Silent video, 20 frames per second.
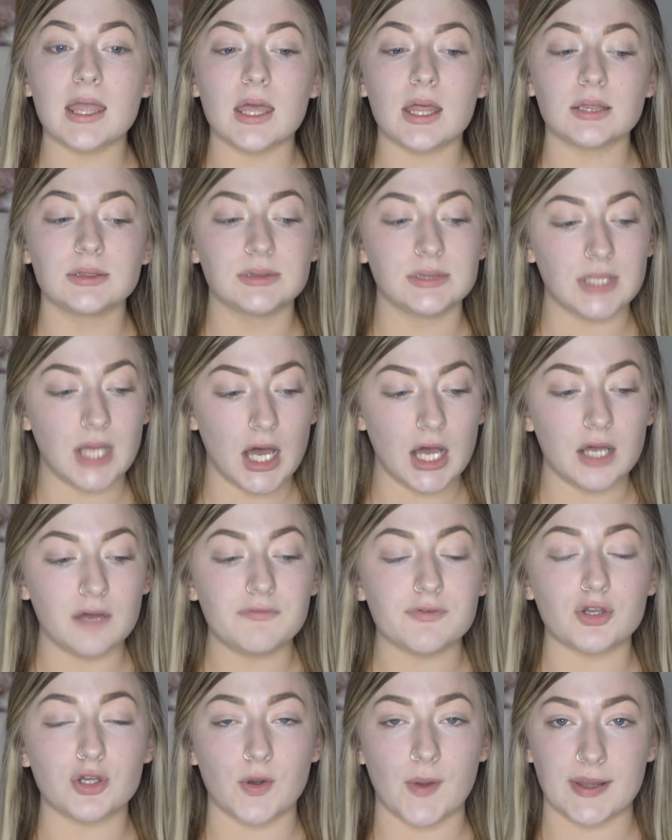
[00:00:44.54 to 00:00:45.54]

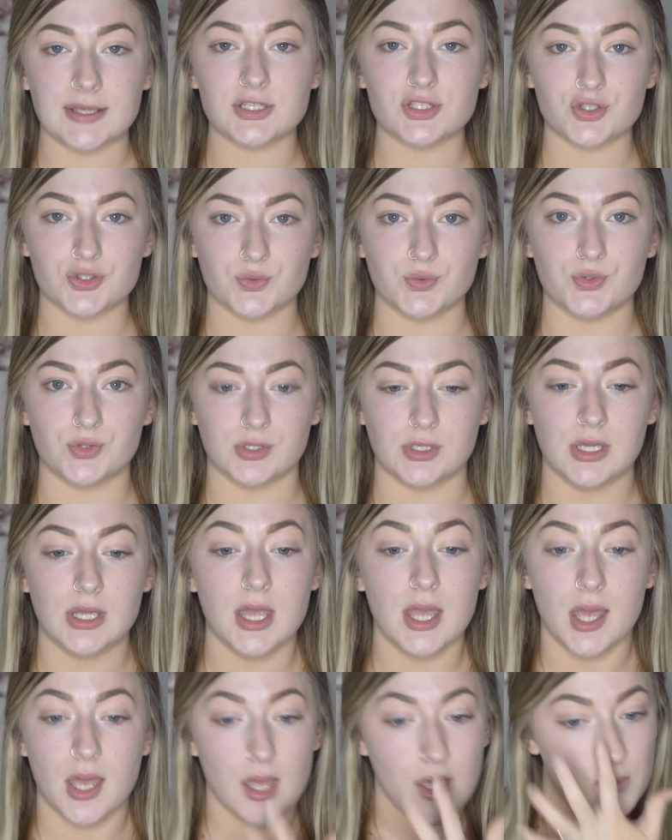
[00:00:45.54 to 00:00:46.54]
love going to school
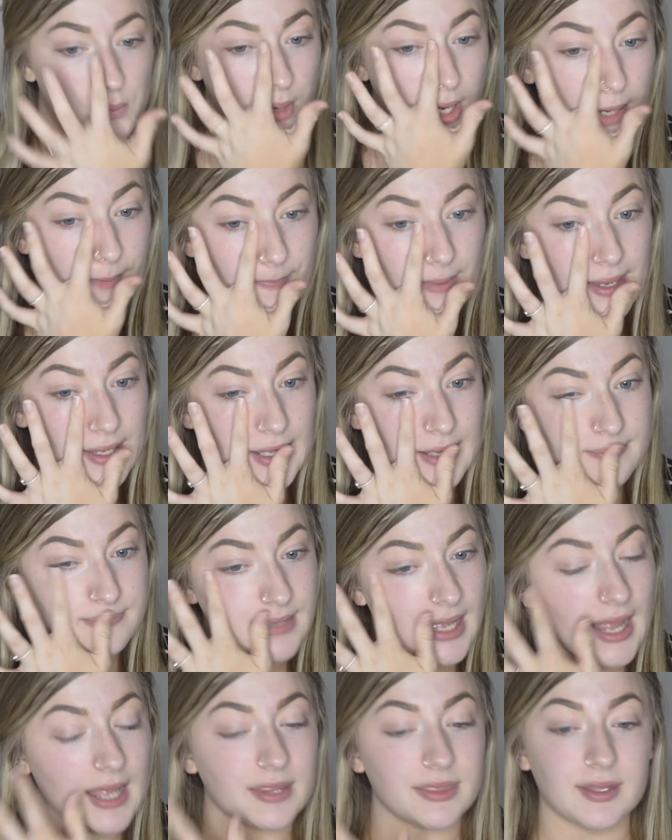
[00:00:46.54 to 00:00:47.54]
wearing makeup.
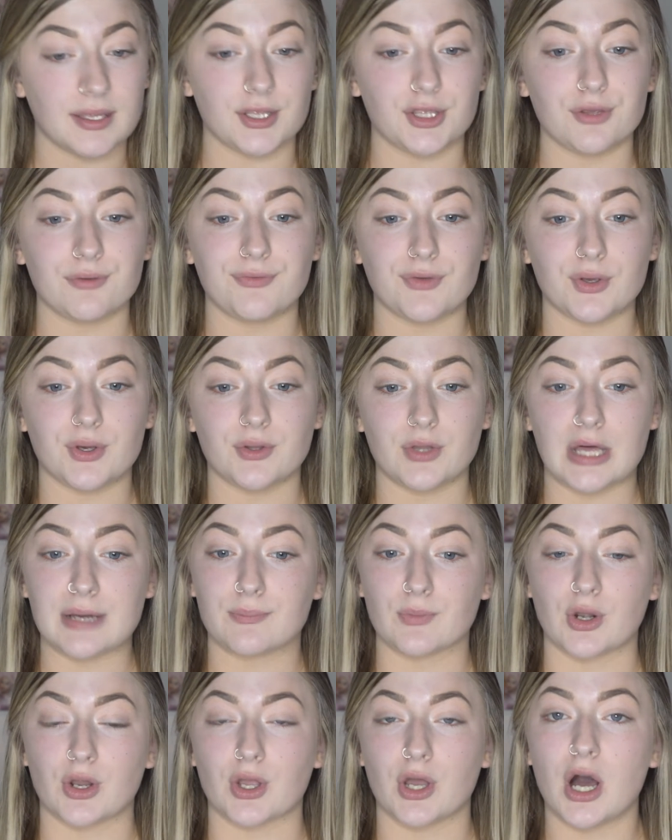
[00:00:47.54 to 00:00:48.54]
I think you feel a lot
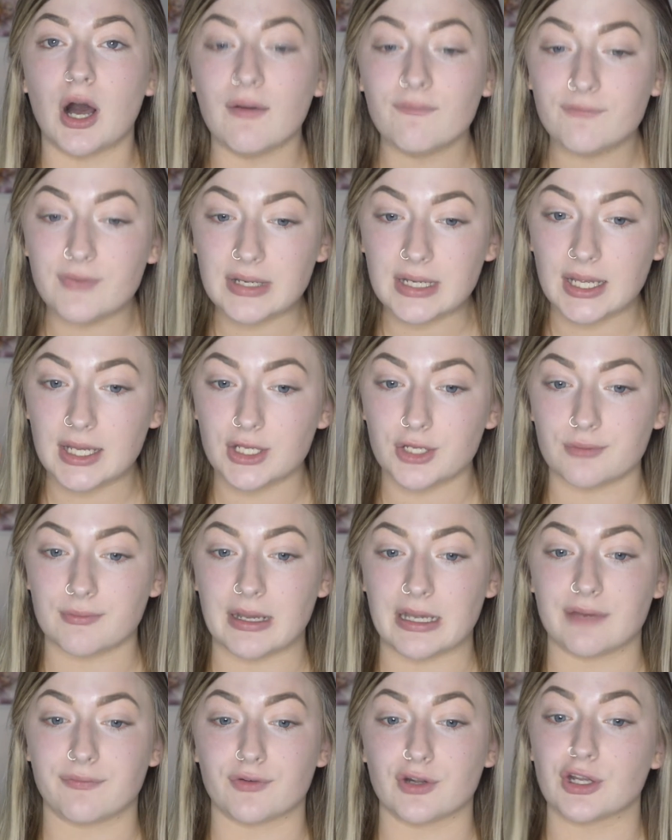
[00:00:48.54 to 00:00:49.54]
more confident. You're
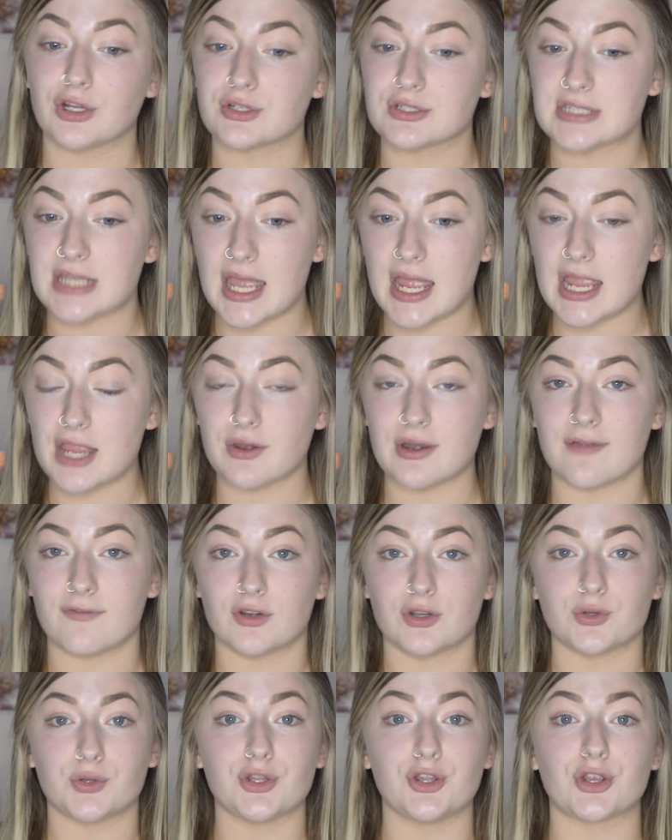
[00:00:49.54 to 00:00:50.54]
ready for your day. You never
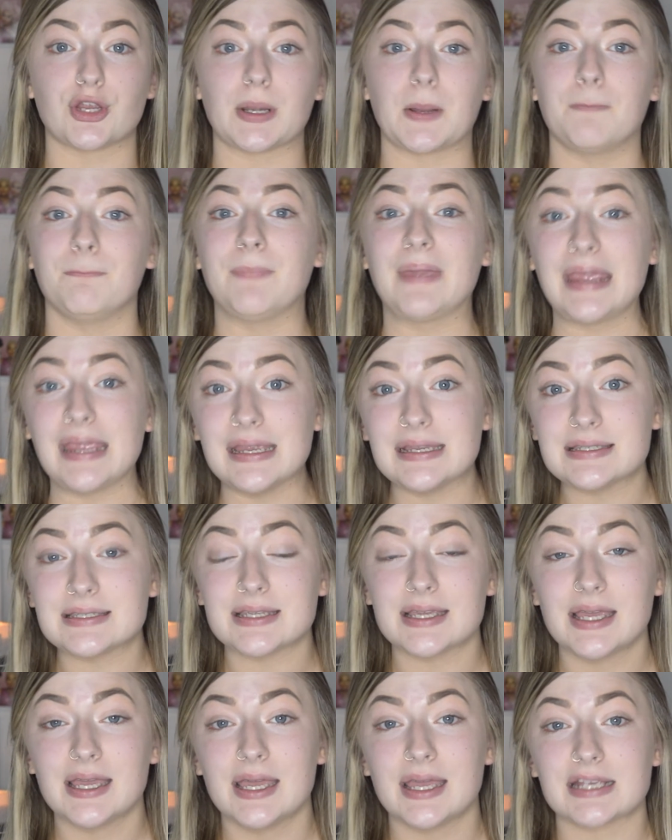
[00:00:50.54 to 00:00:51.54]
know who you're going to meet.
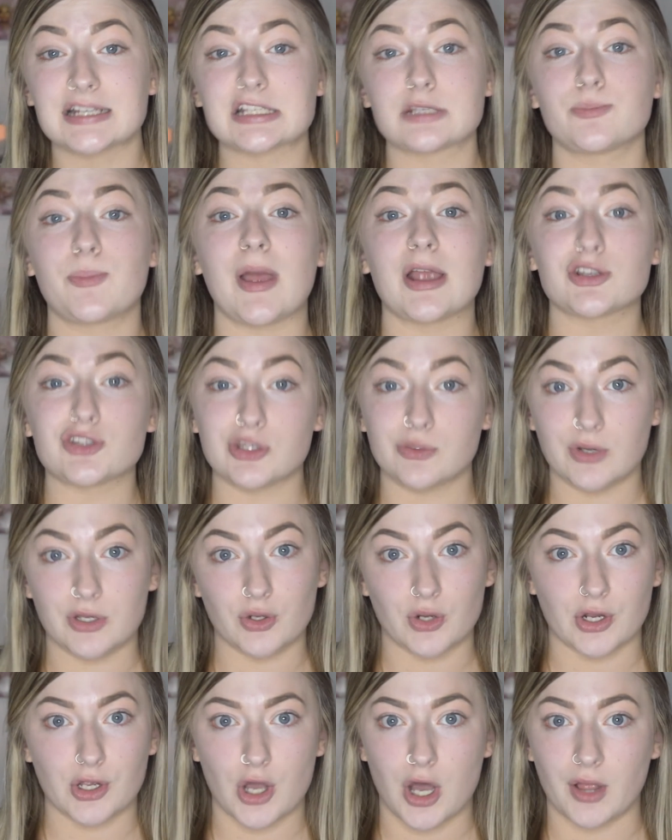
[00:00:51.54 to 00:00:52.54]
Especially when
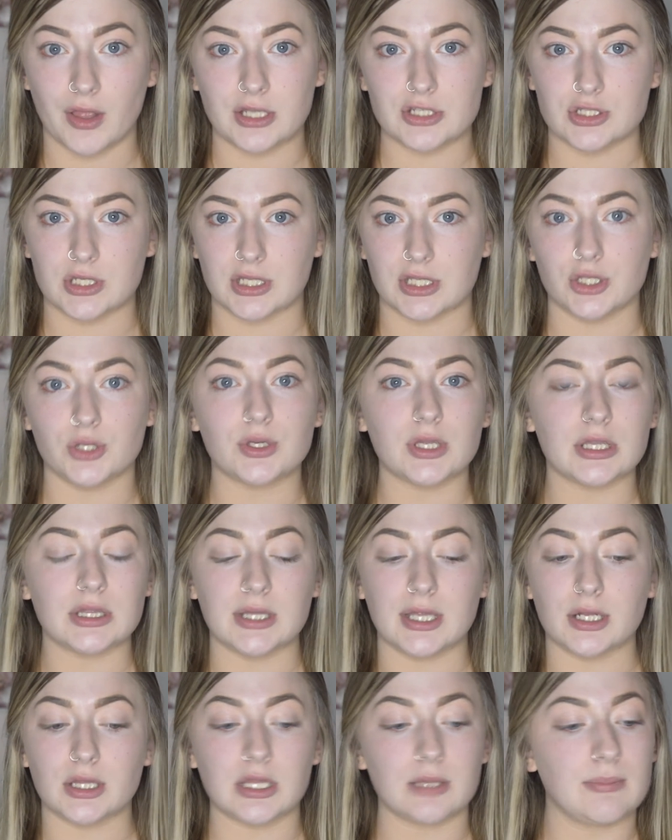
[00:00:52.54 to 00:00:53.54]
you're in college. Like, you can
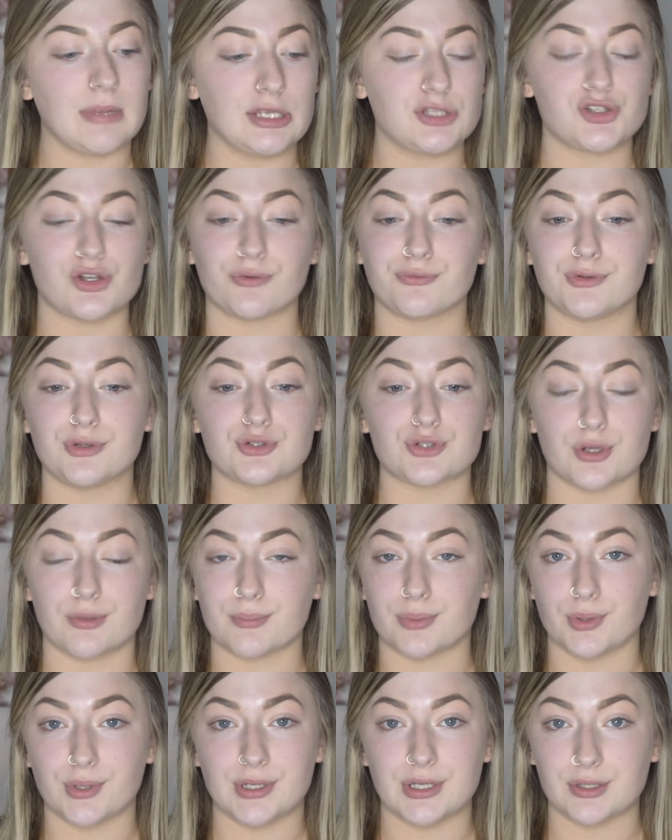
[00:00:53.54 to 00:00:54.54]
literally meet your future
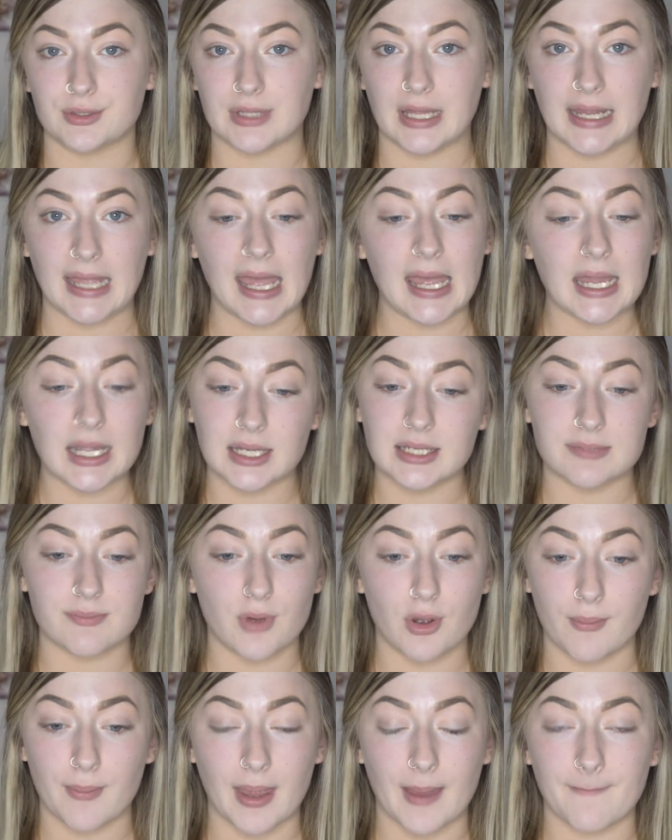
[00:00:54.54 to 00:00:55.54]
employer, like, at any
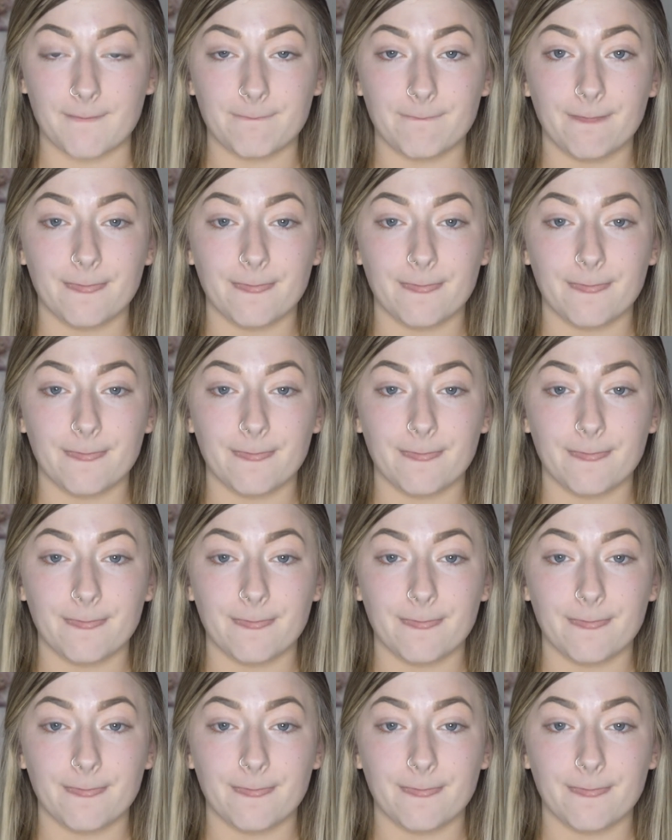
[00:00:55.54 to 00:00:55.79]
moment.